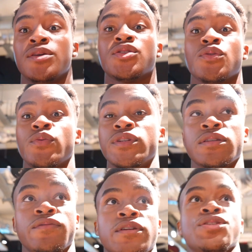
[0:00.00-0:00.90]
So we
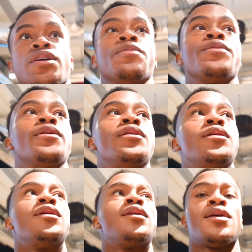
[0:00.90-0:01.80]
just finished up.
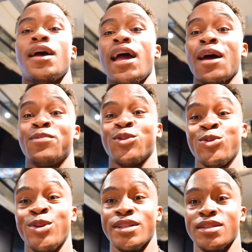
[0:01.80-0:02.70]

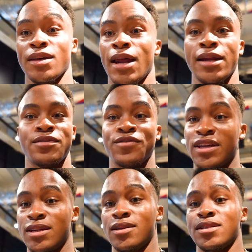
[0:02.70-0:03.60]
Absolutely insane. I didn't even
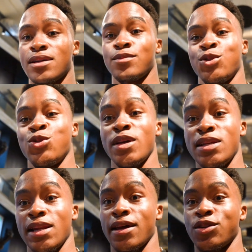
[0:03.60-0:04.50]
get any time to do
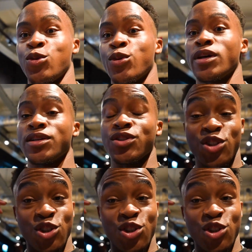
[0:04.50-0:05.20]
any like talking